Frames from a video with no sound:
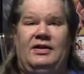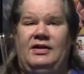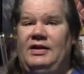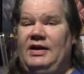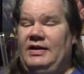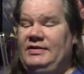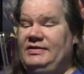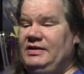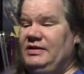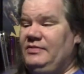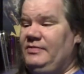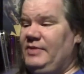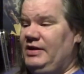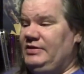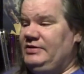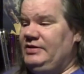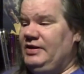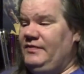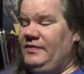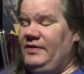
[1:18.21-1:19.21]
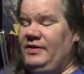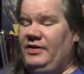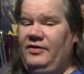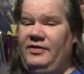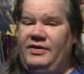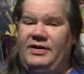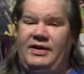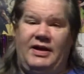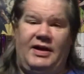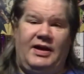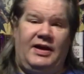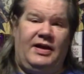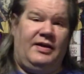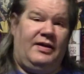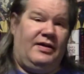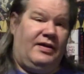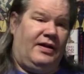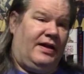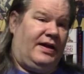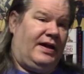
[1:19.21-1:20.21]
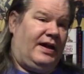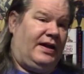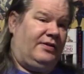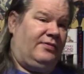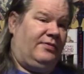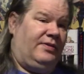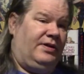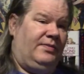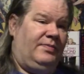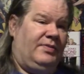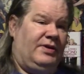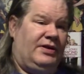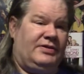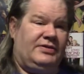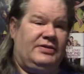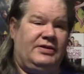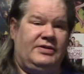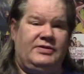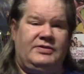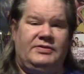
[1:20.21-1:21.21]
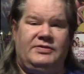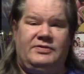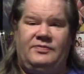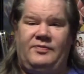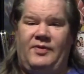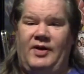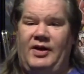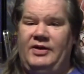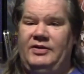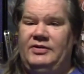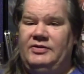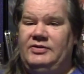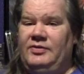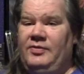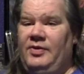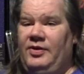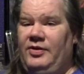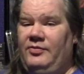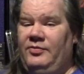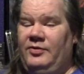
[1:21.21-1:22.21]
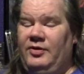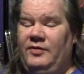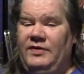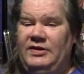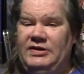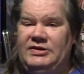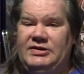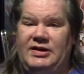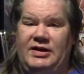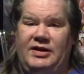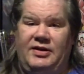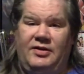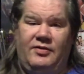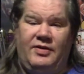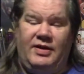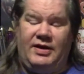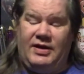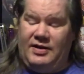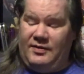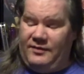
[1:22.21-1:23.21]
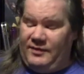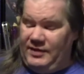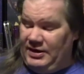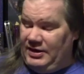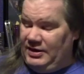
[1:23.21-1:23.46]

I said to myself, like, okay, I got $20, let's find some other movies that I don't have.